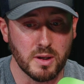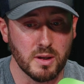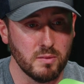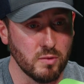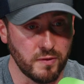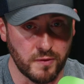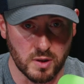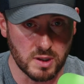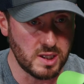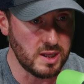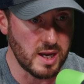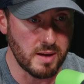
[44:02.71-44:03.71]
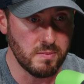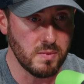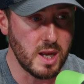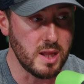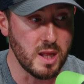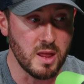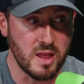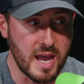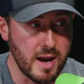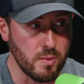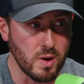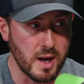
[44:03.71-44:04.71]
to refer it to them. And then
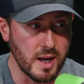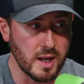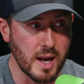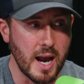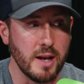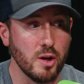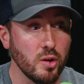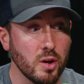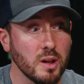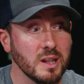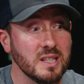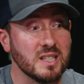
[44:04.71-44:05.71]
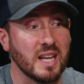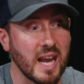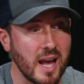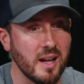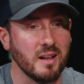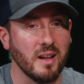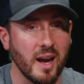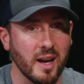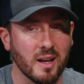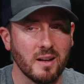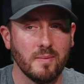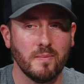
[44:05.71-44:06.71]
that way I know they'll at least get
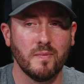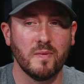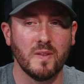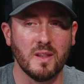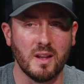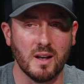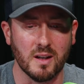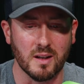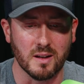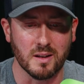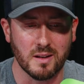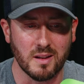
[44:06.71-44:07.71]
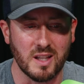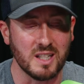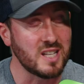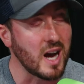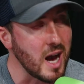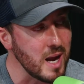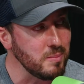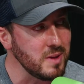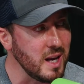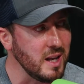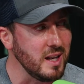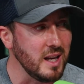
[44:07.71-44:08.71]
like the time
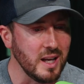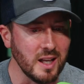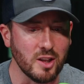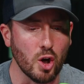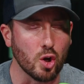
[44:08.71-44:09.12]
they need. They'll